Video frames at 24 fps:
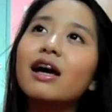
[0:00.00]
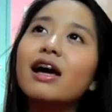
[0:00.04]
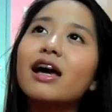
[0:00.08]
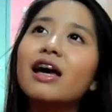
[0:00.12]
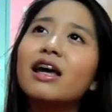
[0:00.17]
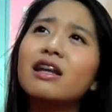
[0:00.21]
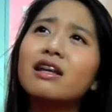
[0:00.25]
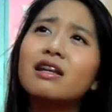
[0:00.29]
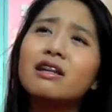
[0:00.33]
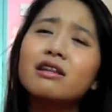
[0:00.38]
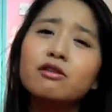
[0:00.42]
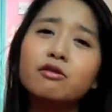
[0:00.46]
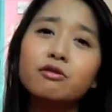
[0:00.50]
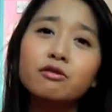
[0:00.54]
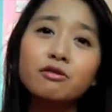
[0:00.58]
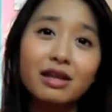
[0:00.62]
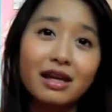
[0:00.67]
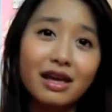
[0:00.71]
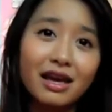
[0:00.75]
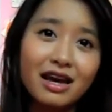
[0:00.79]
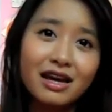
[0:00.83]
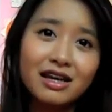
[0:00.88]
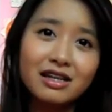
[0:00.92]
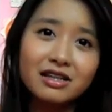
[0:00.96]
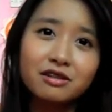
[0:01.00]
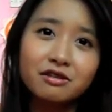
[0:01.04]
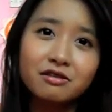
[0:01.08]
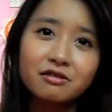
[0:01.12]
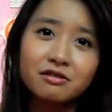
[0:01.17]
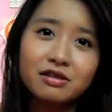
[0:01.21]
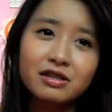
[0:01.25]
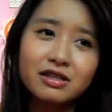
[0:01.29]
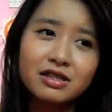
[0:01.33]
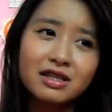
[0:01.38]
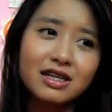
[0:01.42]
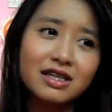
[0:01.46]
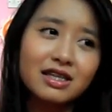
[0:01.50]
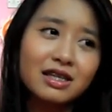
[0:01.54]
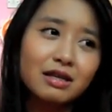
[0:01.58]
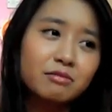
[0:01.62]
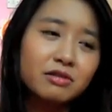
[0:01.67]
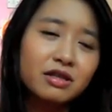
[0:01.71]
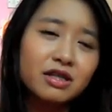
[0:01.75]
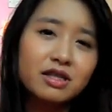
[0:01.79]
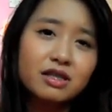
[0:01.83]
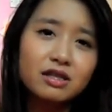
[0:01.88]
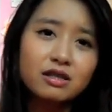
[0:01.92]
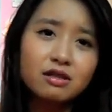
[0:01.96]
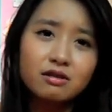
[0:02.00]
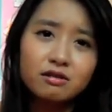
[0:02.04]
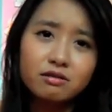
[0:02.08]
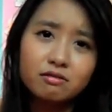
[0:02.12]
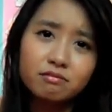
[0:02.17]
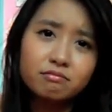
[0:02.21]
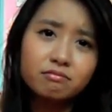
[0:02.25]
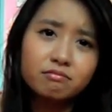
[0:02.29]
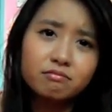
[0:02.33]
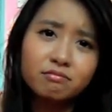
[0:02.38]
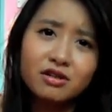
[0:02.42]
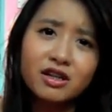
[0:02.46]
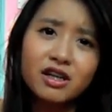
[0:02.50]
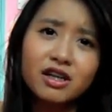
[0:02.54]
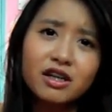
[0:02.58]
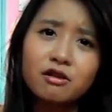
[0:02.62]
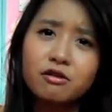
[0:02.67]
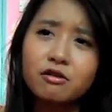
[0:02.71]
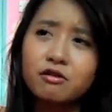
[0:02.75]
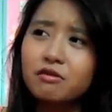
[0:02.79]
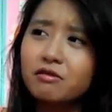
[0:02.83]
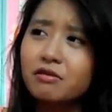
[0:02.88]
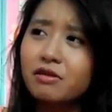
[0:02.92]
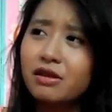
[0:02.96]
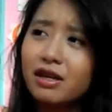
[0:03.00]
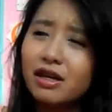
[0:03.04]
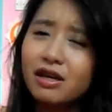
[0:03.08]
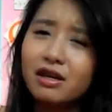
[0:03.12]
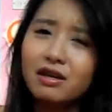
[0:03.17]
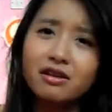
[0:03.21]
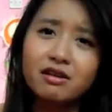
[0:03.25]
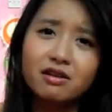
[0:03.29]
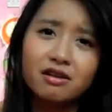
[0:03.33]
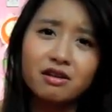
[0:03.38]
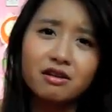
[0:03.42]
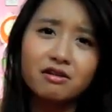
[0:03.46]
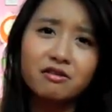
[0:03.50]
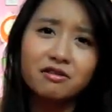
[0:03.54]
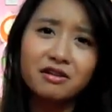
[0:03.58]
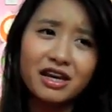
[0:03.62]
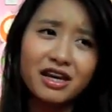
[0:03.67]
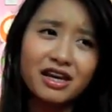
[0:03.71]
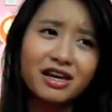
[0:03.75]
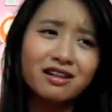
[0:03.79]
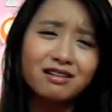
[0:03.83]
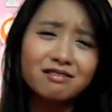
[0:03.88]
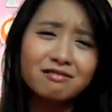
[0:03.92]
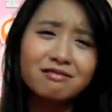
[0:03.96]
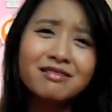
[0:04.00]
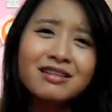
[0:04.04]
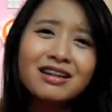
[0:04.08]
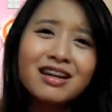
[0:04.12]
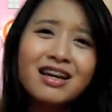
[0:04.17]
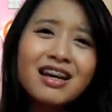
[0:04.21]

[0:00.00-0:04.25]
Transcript: Yeah, and don't let us go recess. I'm just pretty cool with it. Don't eat.